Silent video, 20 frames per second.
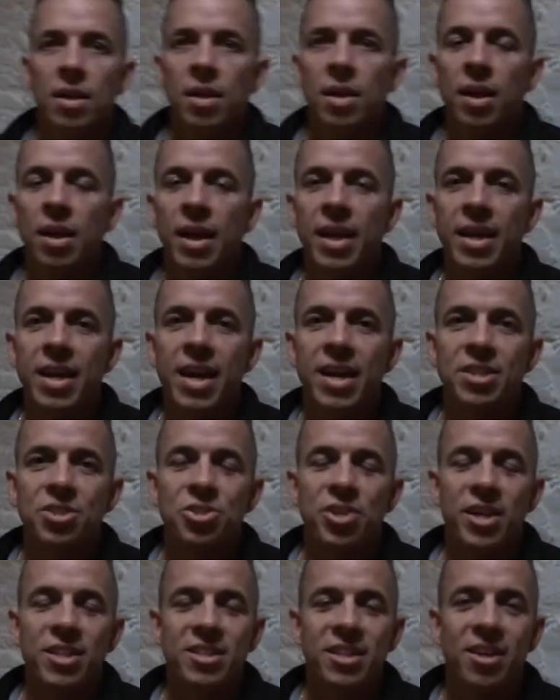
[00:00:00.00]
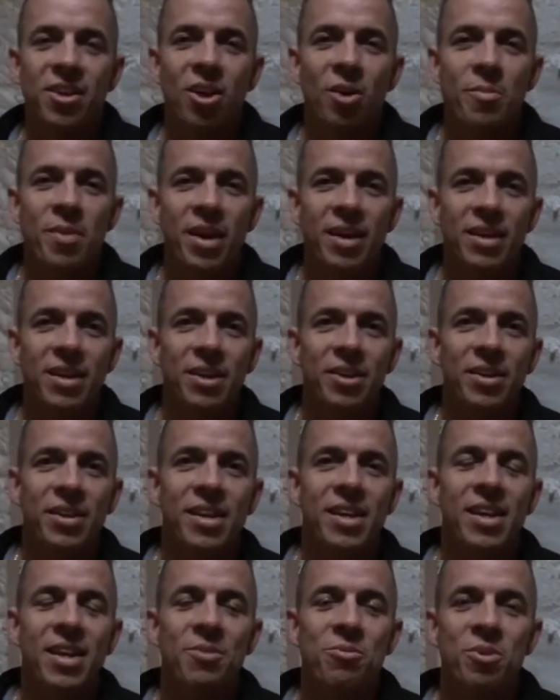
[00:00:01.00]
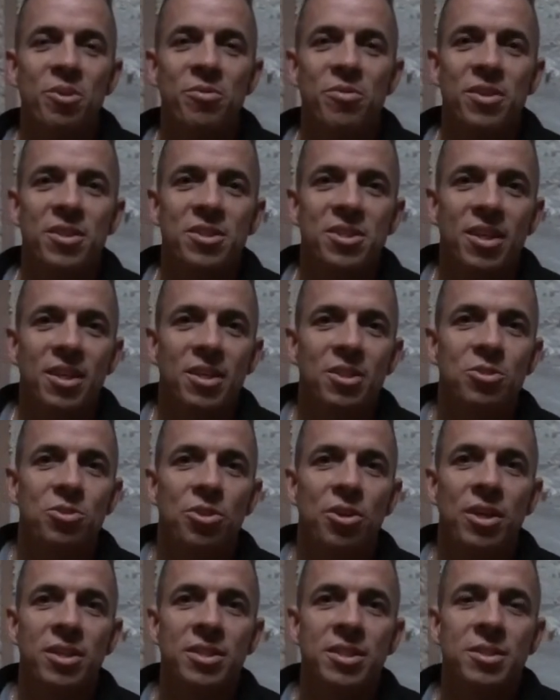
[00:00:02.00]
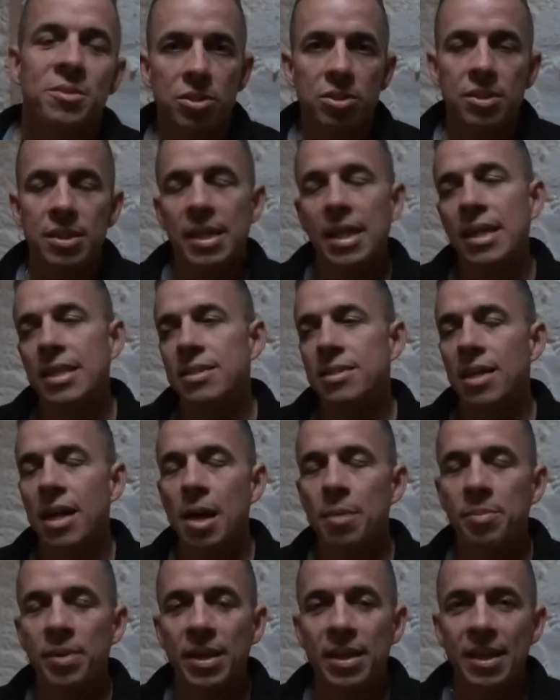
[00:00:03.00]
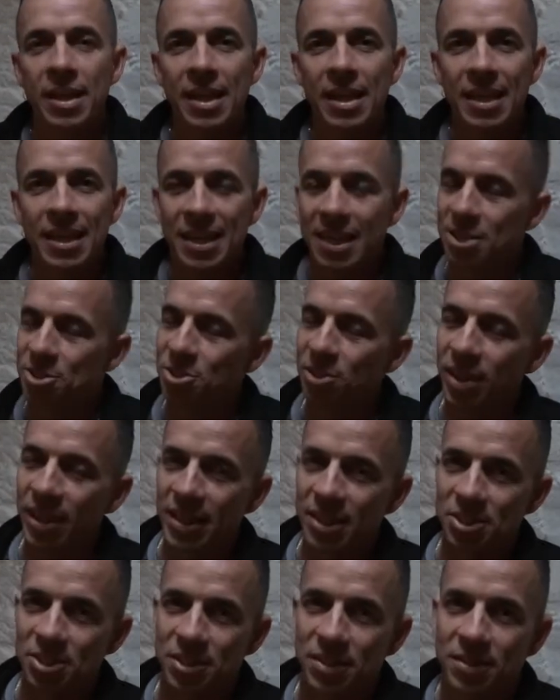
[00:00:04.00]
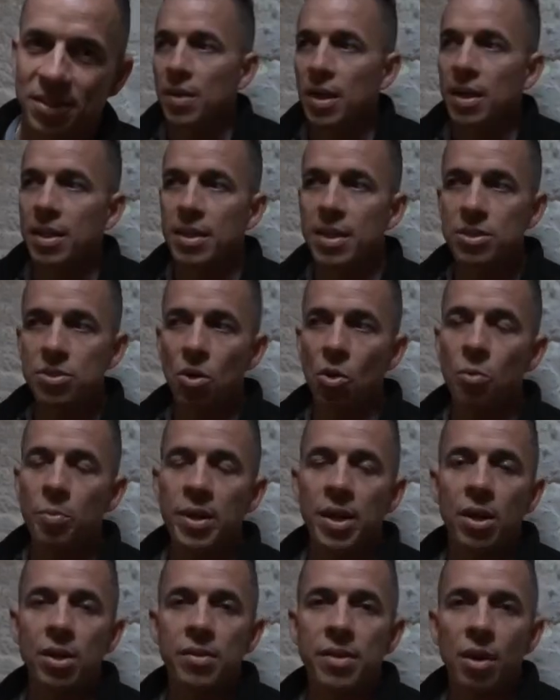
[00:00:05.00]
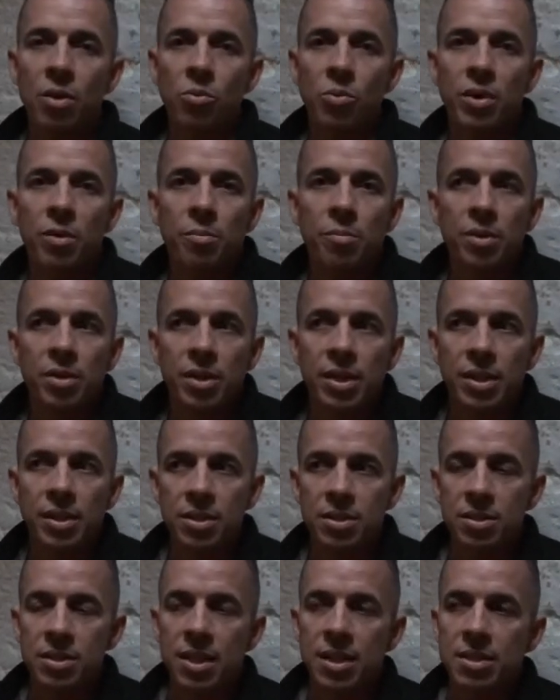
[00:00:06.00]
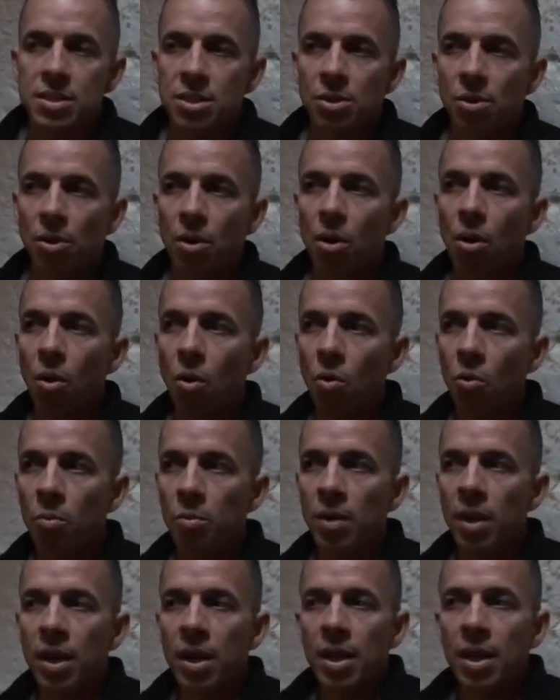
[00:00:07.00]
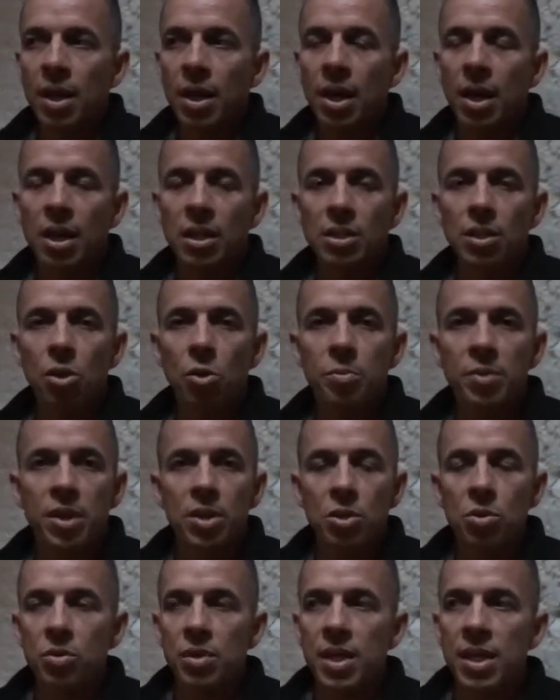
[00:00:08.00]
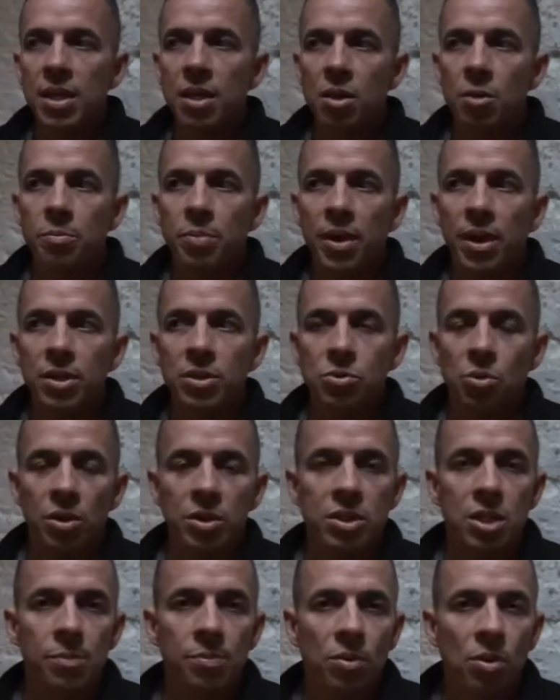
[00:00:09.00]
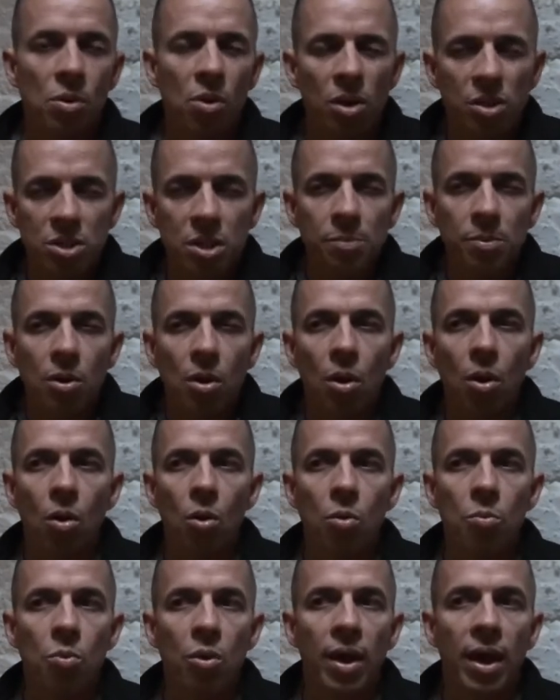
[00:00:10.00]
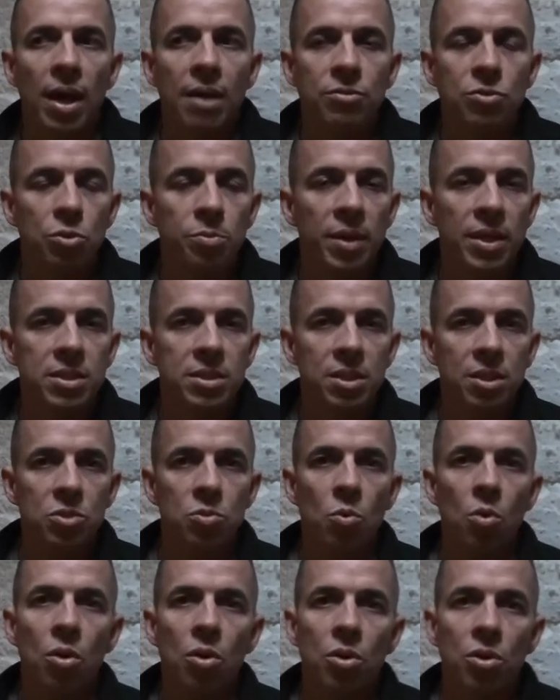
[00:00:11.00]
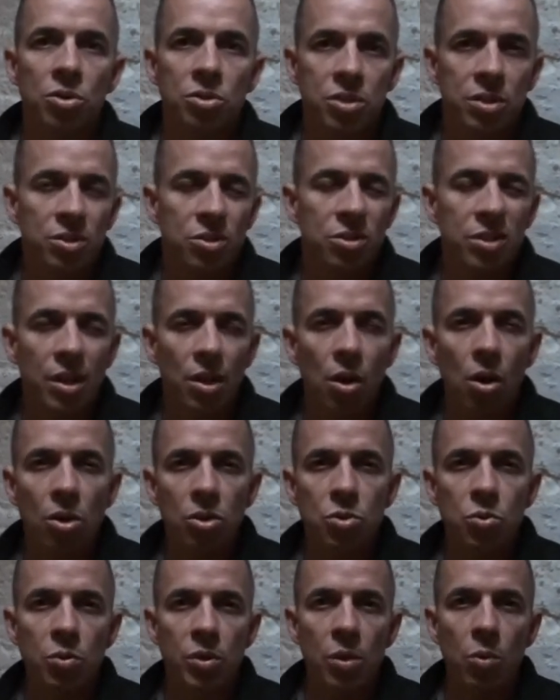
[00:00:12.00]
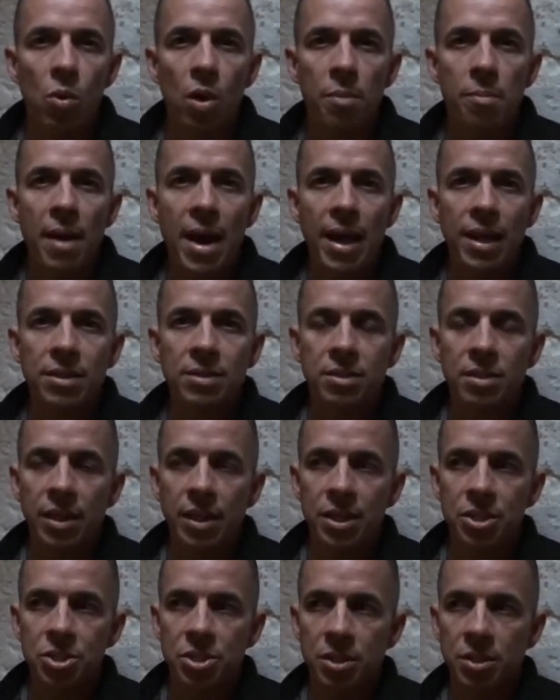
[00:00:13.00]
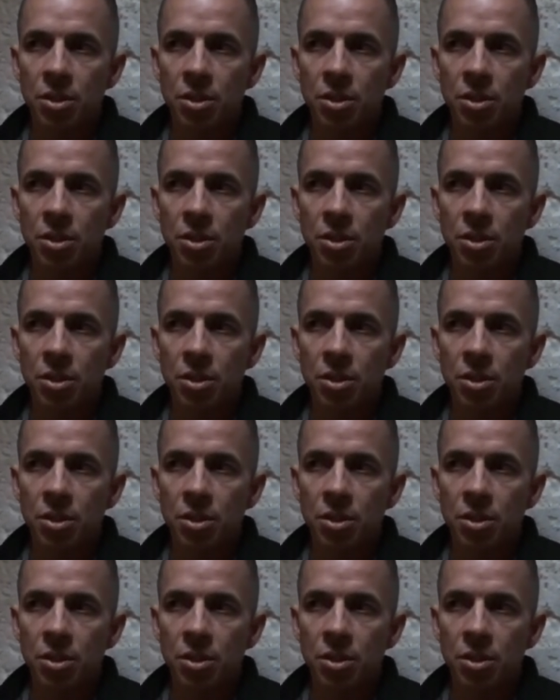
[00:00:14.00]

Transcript: Hey guys, Jason Carmack here again with Vision Construction. Today's topic, insulation. This home here that we are building, this net zero home, a little bit unique compared to our typical. Our typical home will have 2x6 walls and usually an R21 batt insulation.